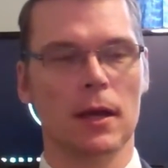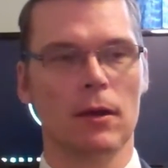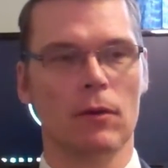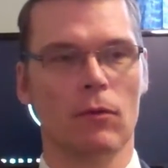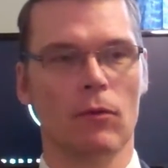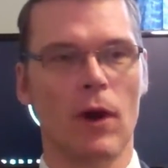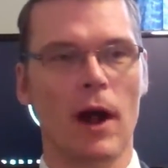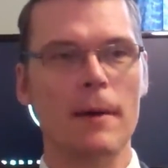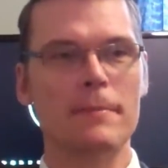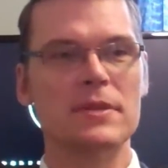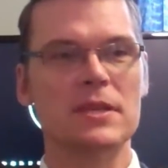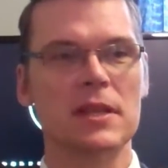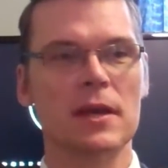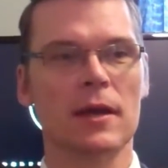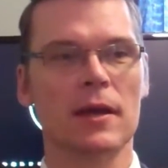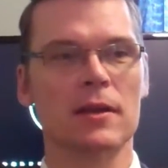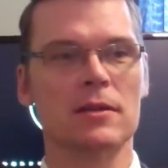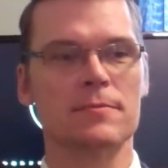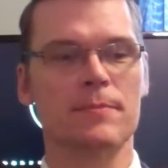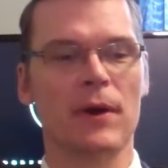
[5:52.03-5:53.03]
Rob's
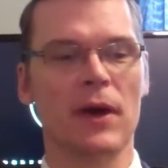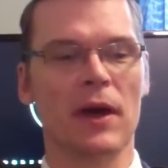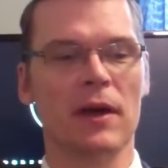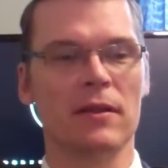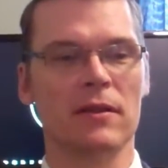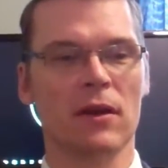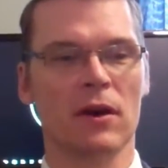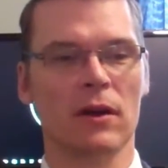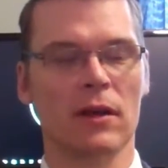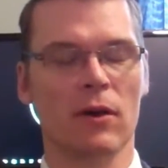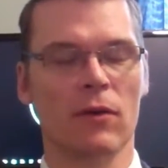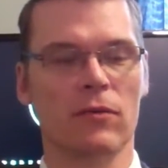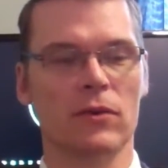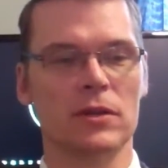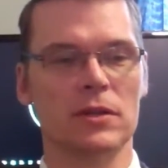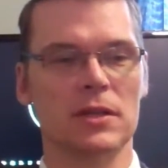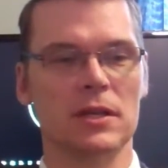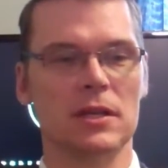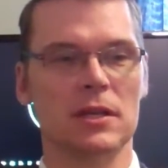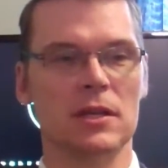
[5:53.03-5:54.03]
thing has been over
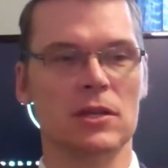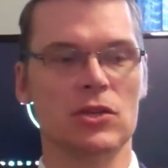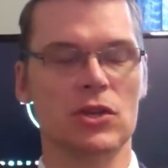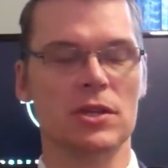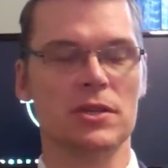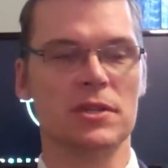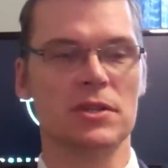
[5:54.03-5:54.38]
at DTG